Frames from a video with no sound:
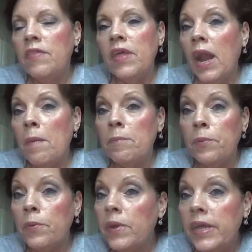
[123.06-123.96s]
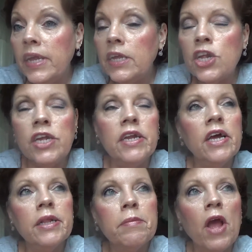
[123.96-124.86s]
I'm pretty. She
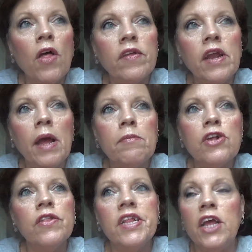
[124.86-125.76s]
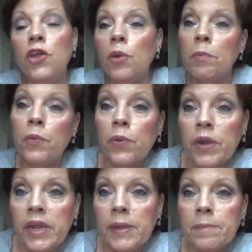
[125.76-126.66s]
tells me all the time, she'll say, "You're
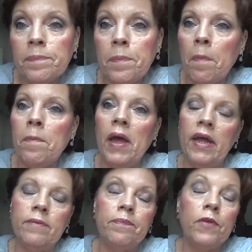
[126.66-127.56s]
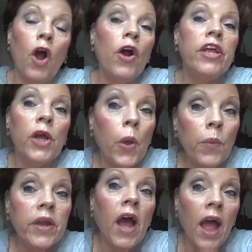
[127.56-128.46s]
pretty, but are you
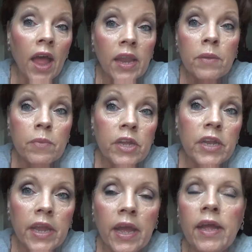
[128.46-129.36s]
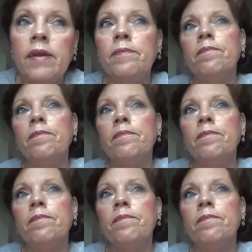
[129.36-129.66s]
going to Hollywood yet?"